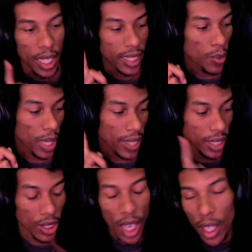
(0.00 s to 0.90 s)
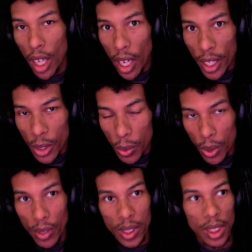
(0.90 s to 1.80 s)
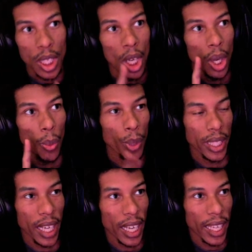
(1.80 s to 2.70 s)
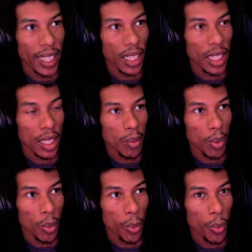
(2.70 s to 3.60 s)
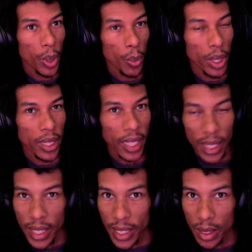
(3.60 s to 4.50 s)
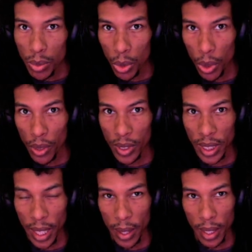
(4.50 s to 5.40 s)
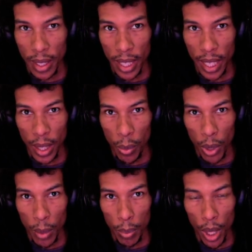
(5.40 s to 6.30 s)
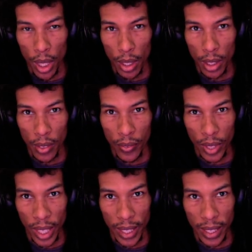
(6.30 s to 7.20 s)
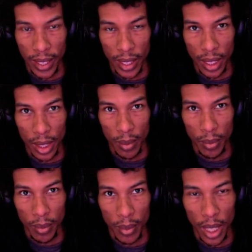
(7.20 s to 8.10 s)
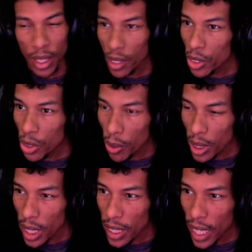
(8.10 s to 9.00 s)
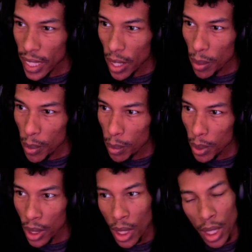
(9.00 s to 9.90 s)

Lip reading: Then we had the Dark Iron dwarves. We got we did get some dwarves that were part of like another storyline that I can't remember.